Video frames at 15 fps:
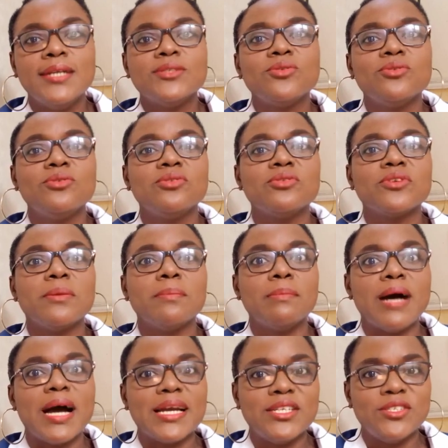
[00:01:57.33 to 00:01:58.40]
to
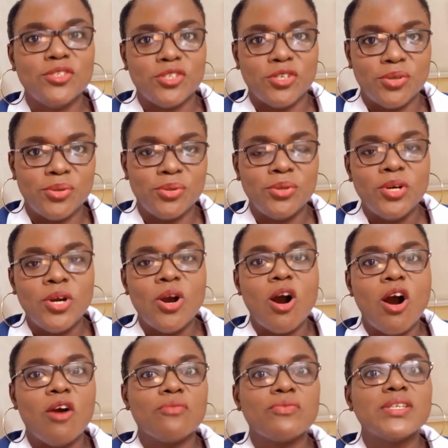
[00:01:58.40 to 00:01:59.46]
remind you
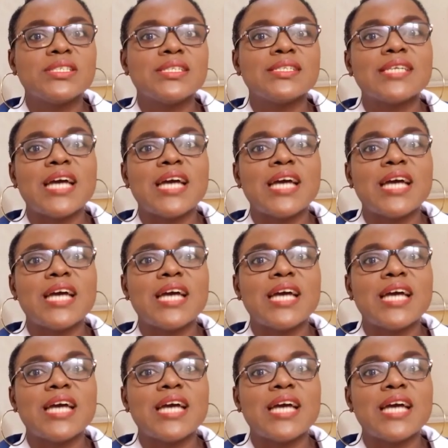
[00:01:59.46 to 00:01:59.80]
of these